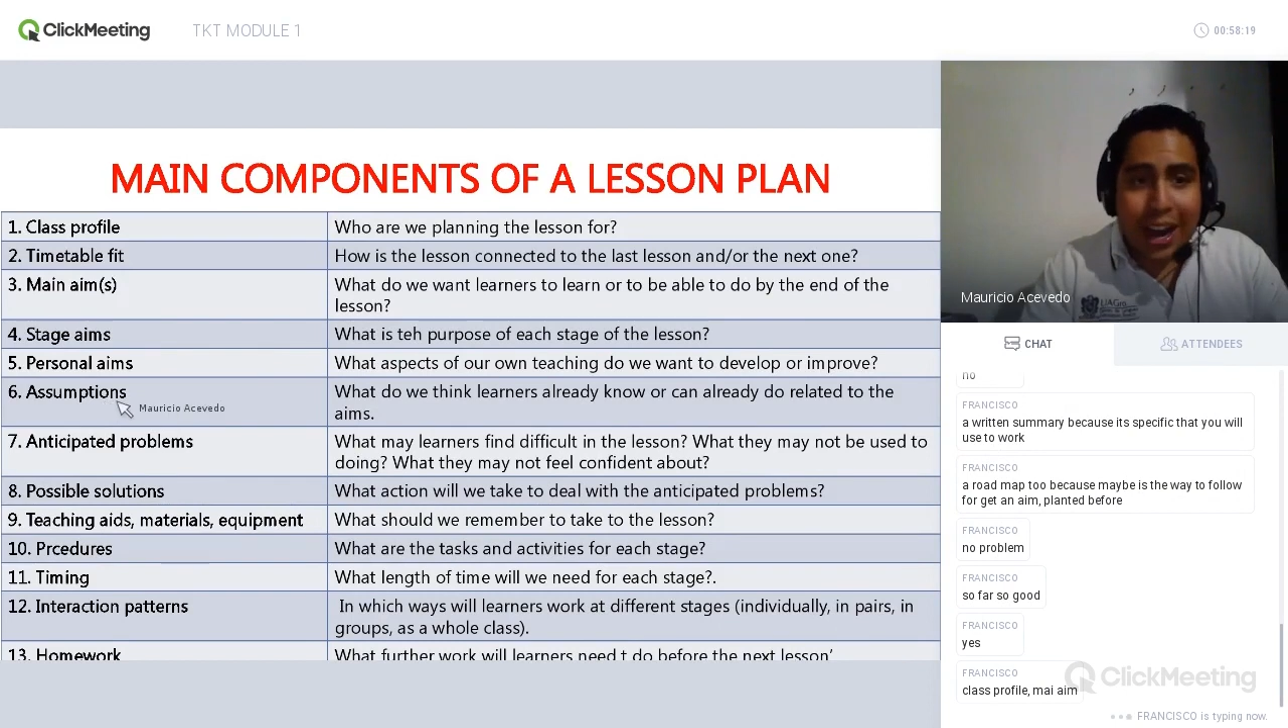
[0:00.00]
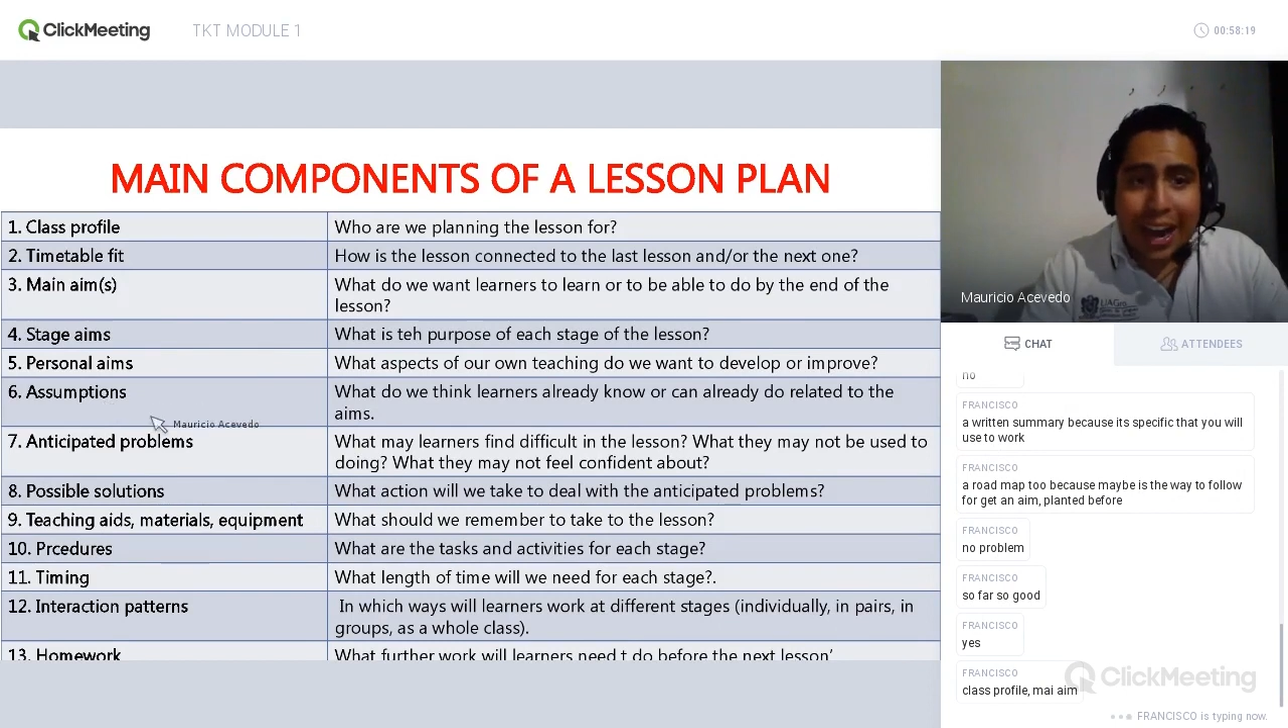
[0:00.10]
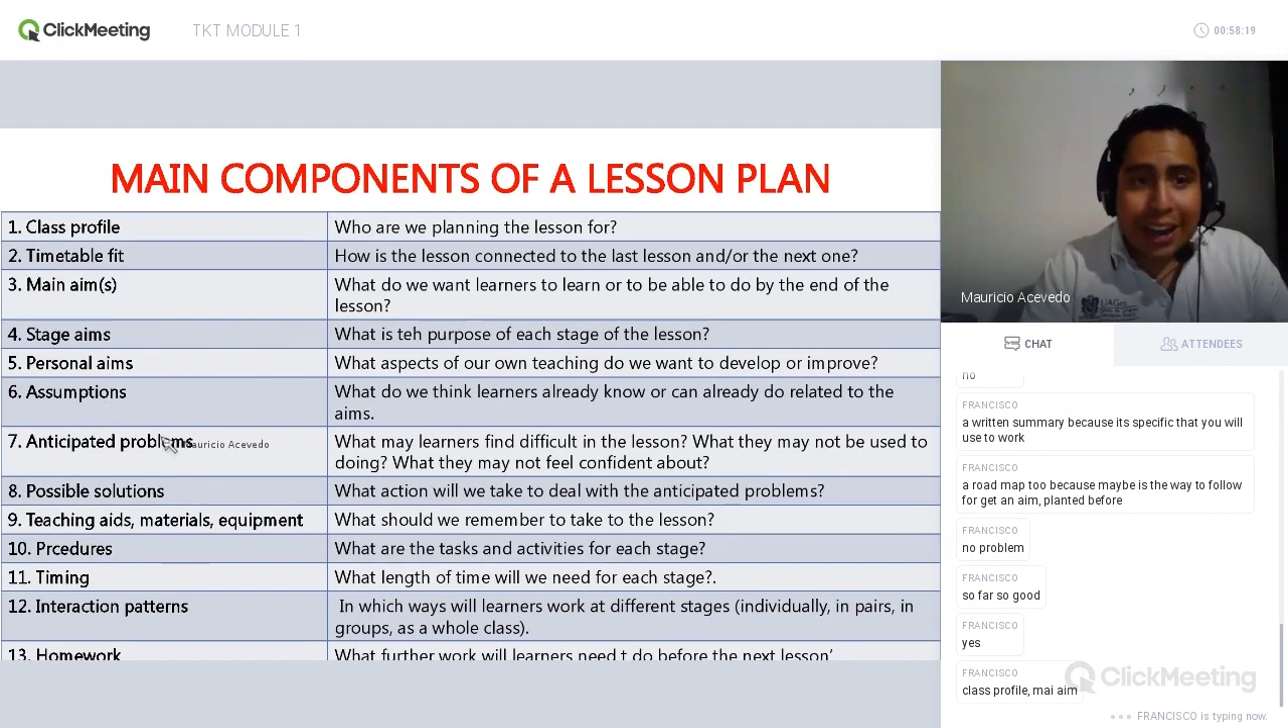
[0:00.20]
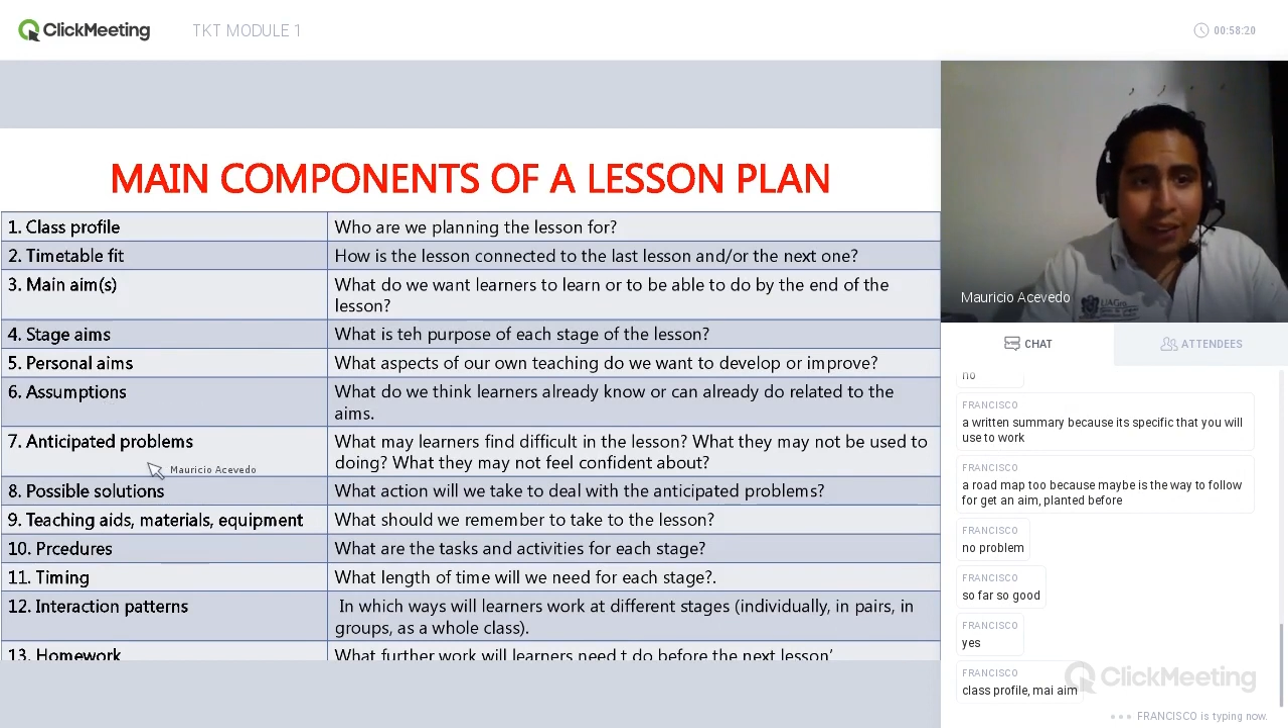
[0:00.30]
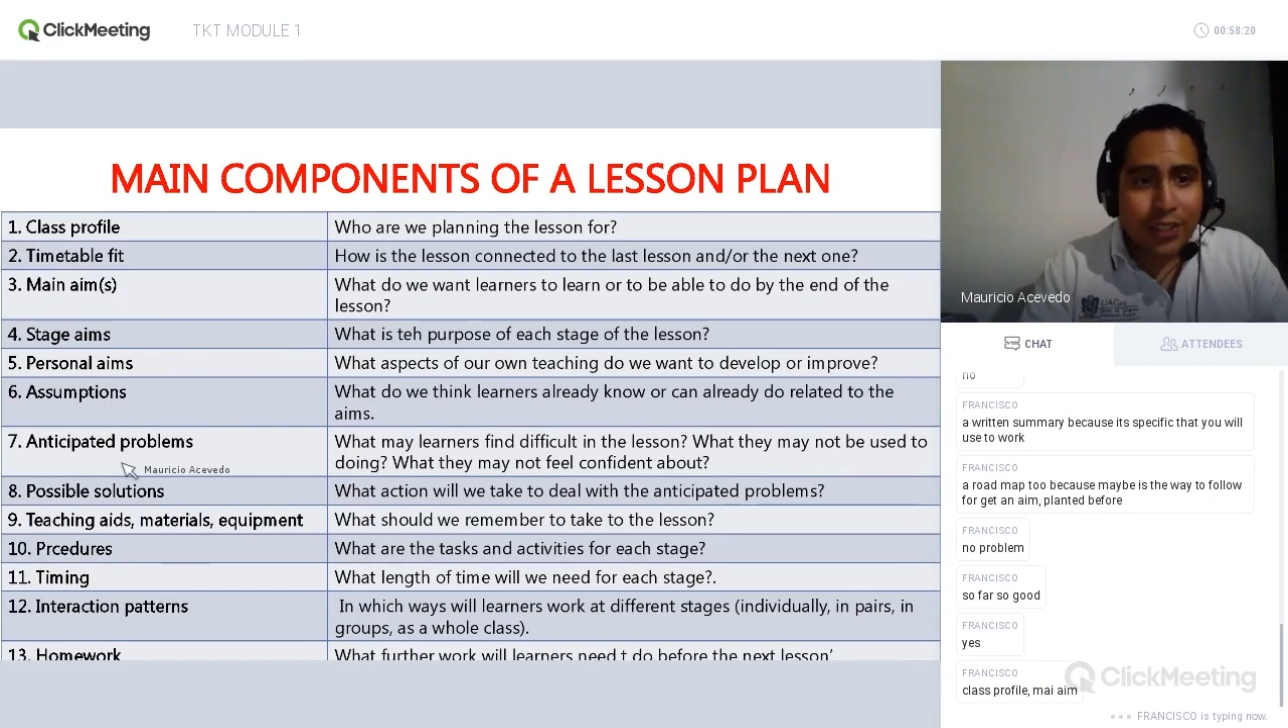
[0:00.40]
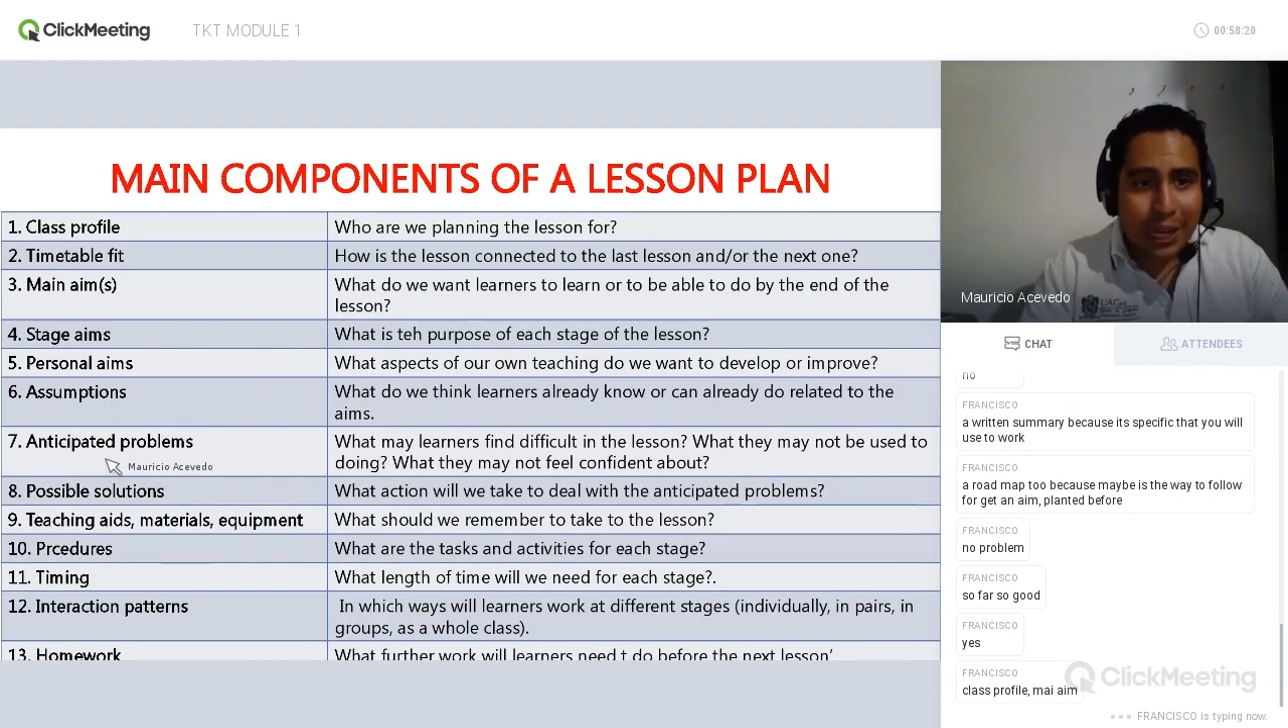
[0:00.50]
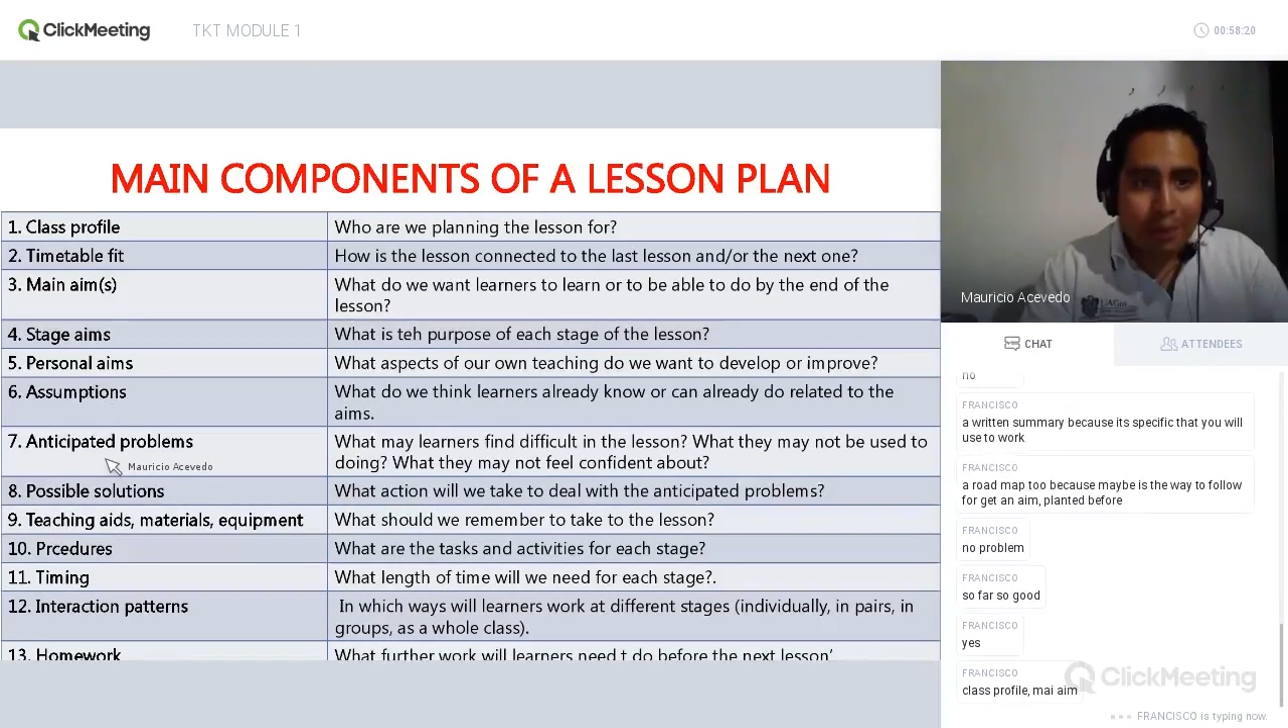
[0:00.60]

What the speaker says: have